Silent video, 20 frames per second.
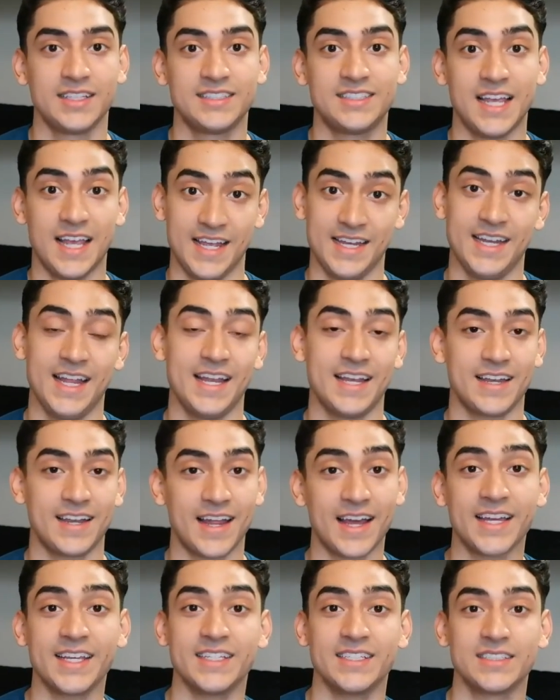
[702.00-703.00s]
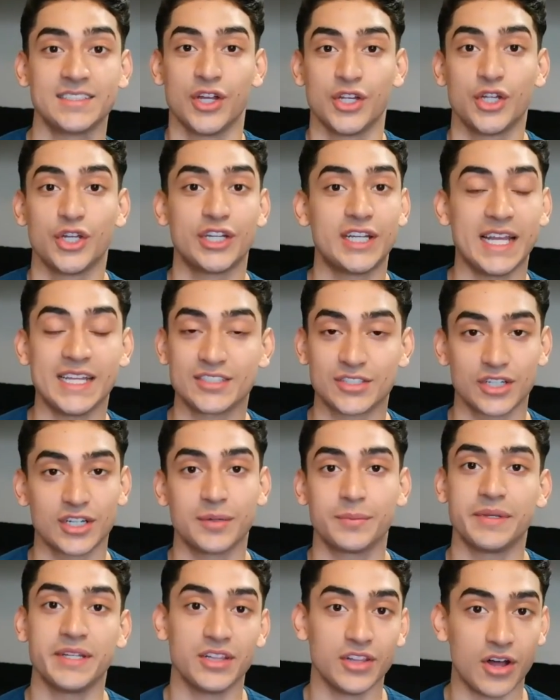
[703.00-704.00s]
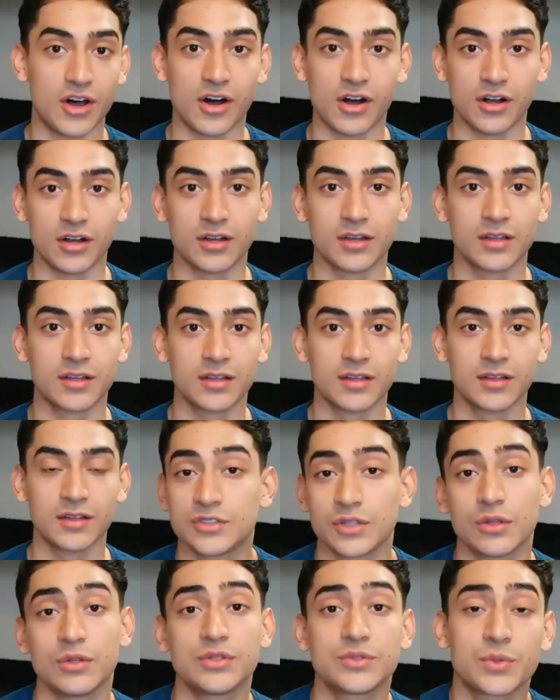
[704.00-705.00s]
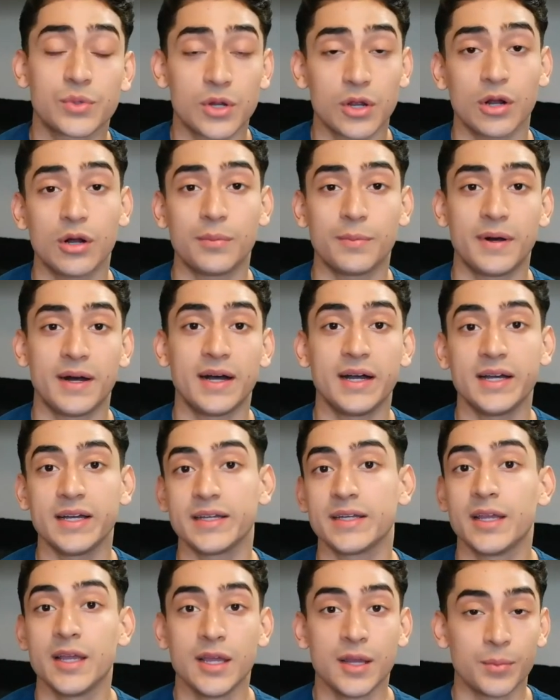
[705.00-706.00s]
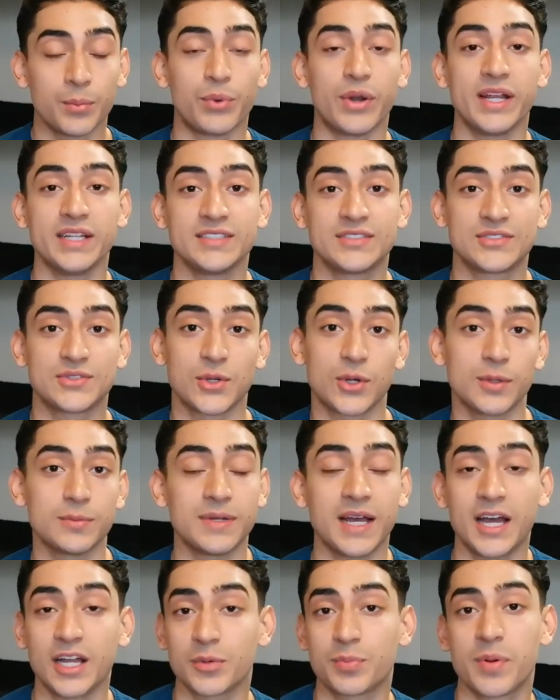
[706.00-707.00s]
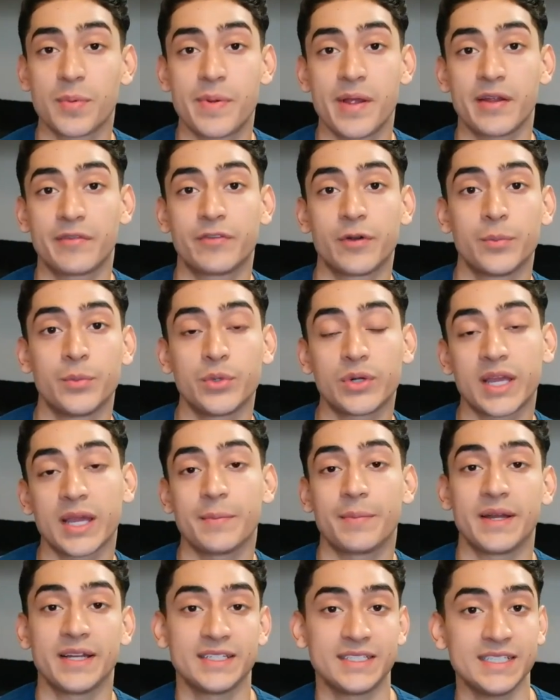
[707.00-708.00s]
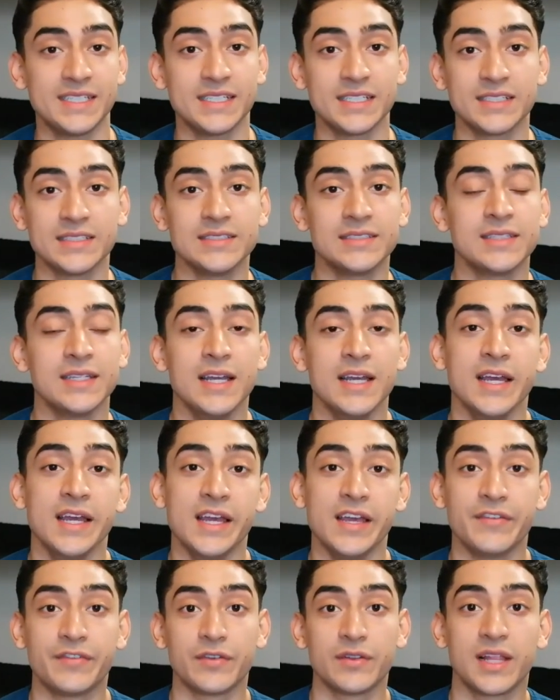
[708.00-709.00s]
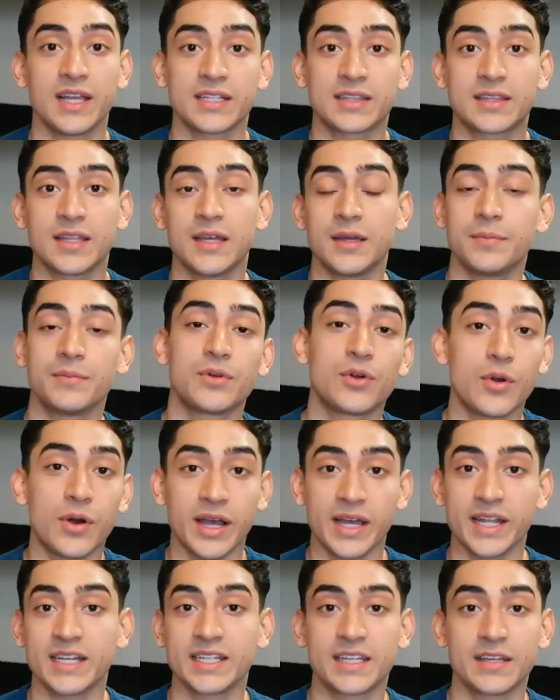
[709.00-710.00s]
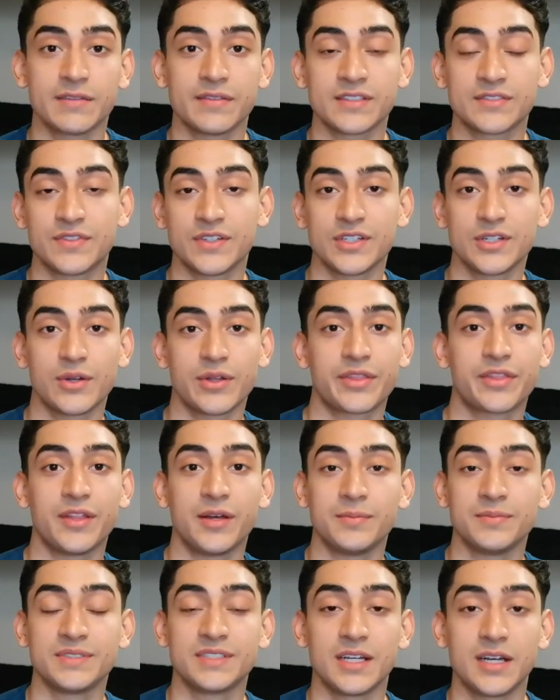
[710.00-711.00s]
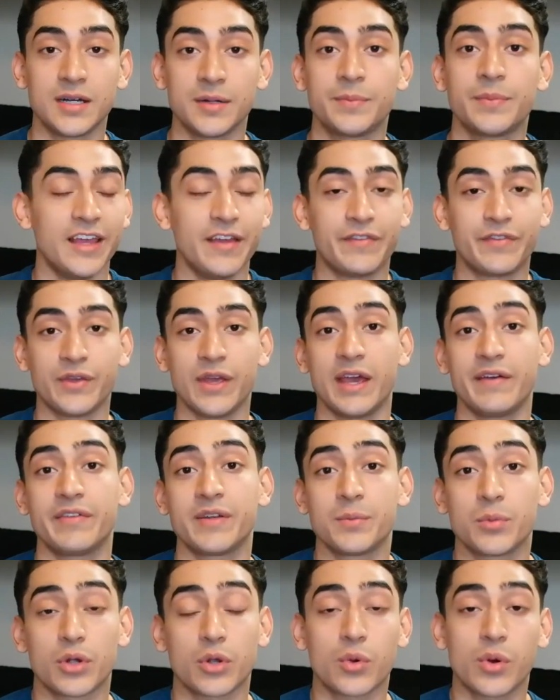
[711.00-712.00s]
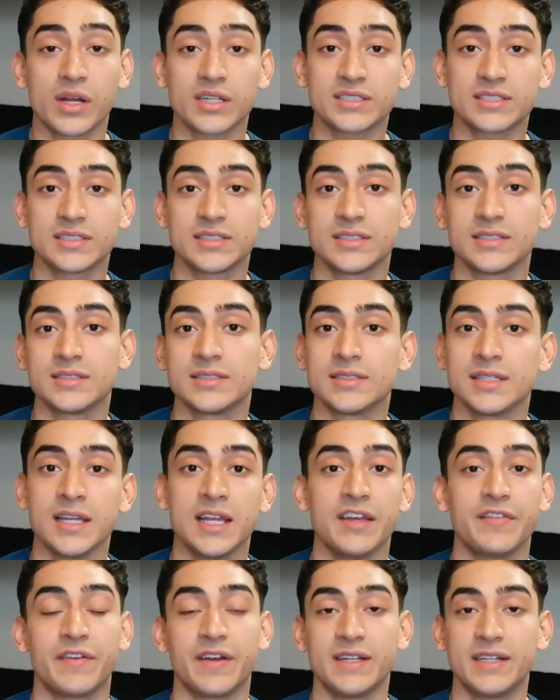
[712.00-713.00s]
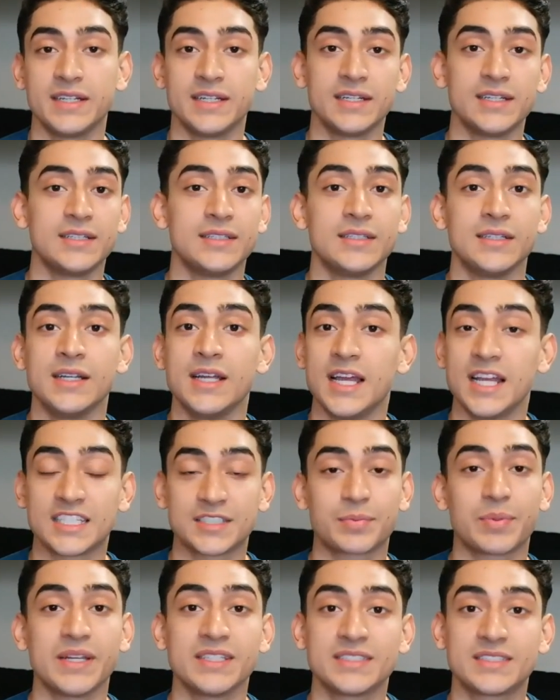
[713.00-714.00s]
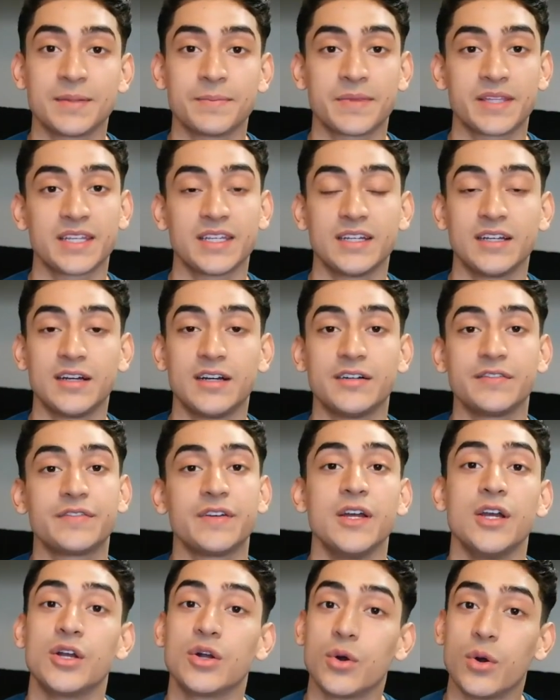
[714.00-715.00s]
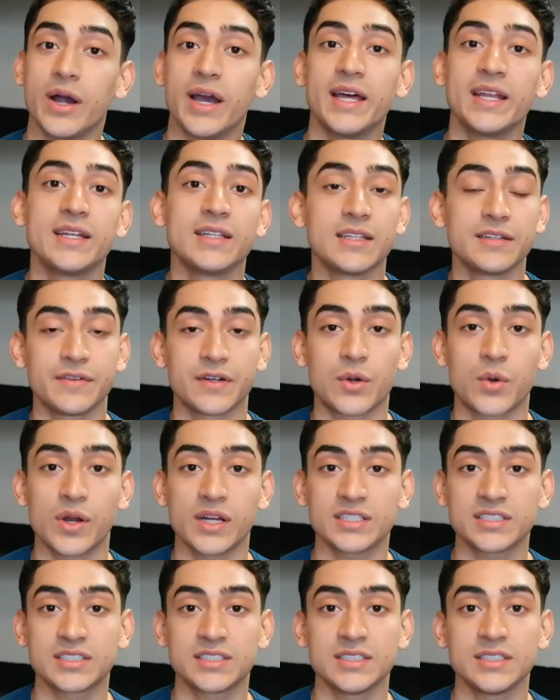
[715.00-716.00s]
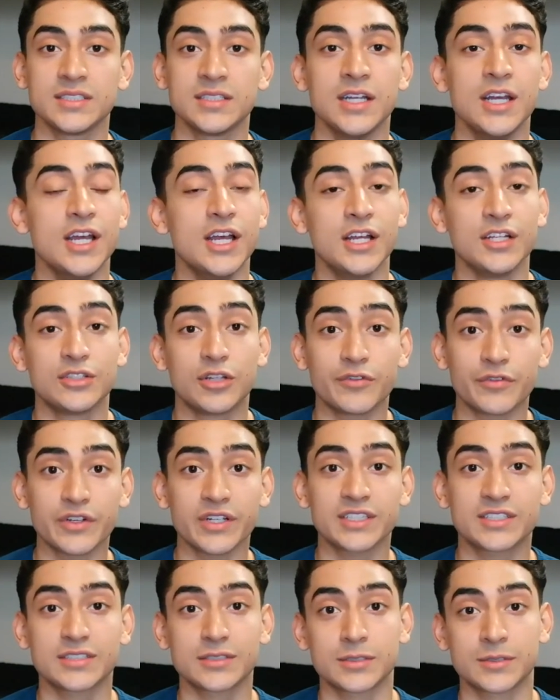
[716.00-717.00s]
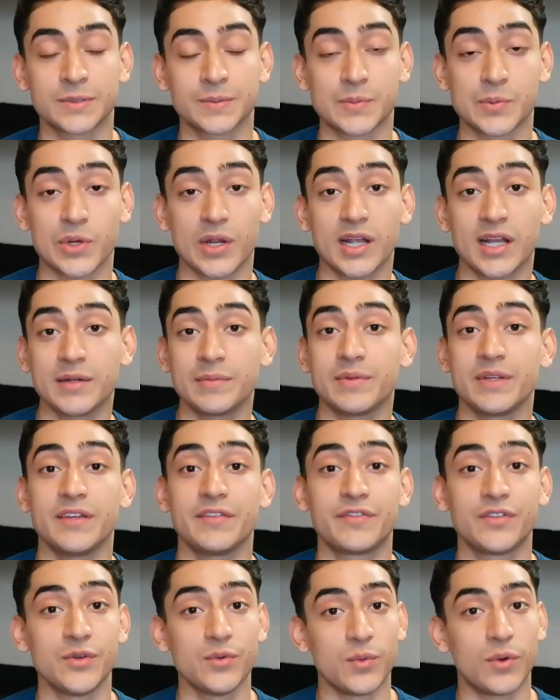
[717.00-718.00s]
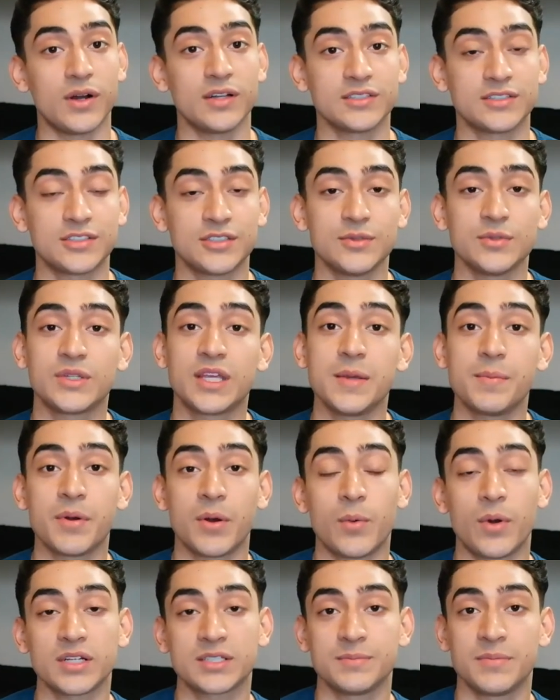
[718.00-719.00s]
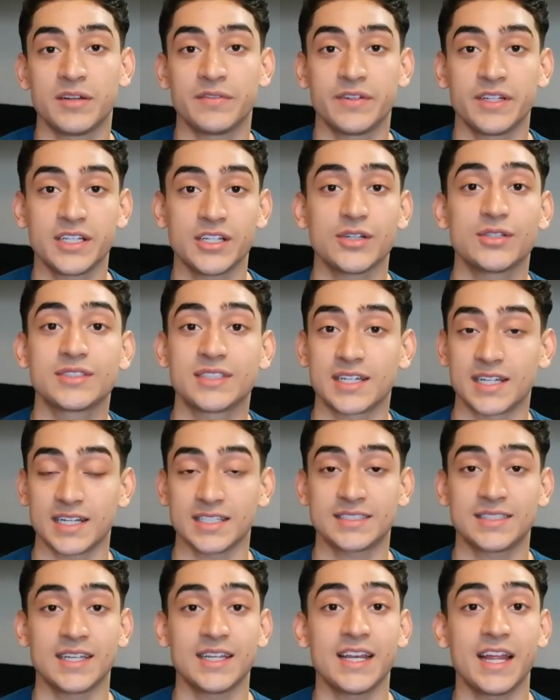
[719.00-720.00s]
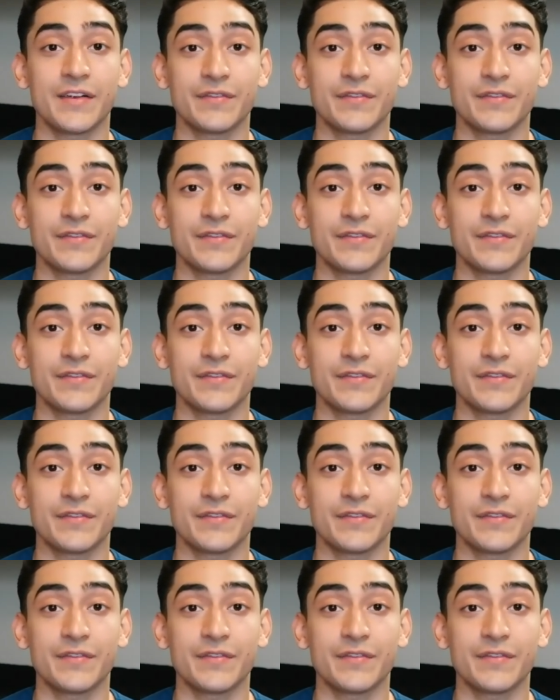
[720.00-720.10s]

10 at night. Your days are going to be long. So those were all my brainstormed how to prepare for bootcamp ideas. If you like them, go ahead and give this video a thumbs up. If you have any more questions, if I didn't explain something enough, go ahead and leave a question. Don't forget to subscribe if you want to keep on watching my videos. Like I said,